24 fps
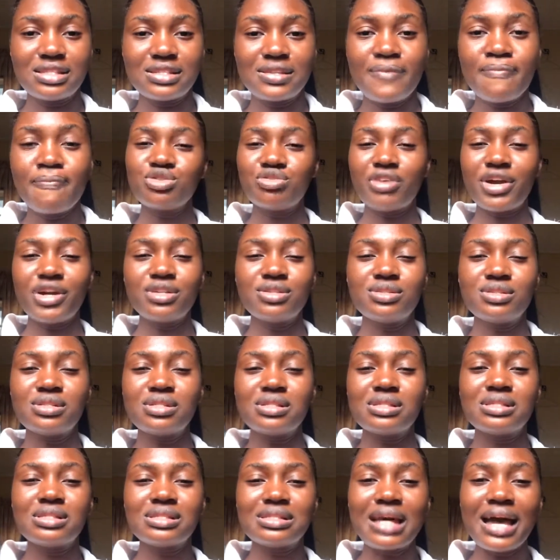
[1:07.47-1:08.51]
Still trying to
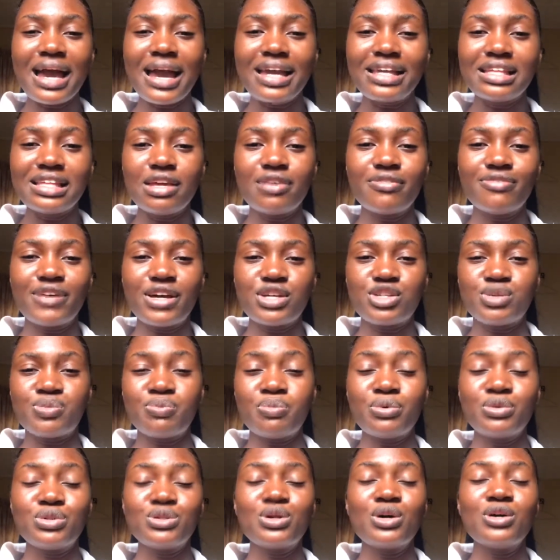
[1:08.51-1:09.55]
decide if I should
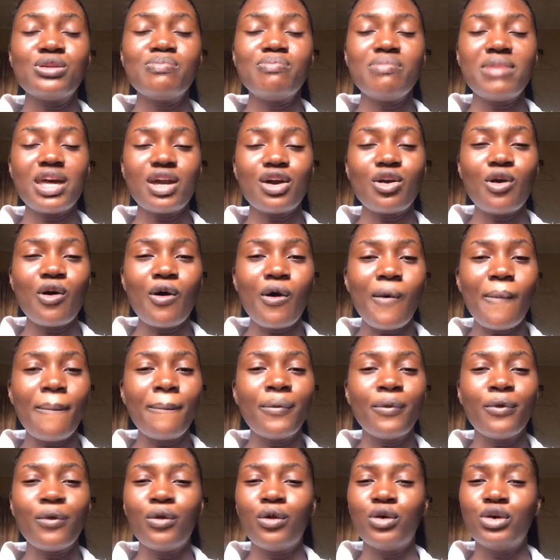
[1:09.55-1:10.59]
put on makeup
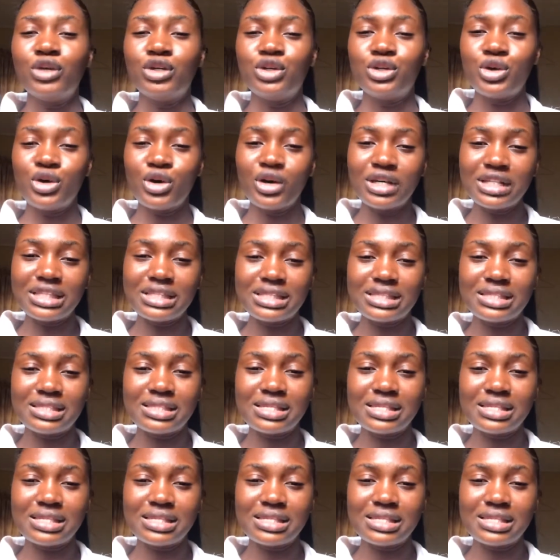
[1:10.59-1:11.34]
or not.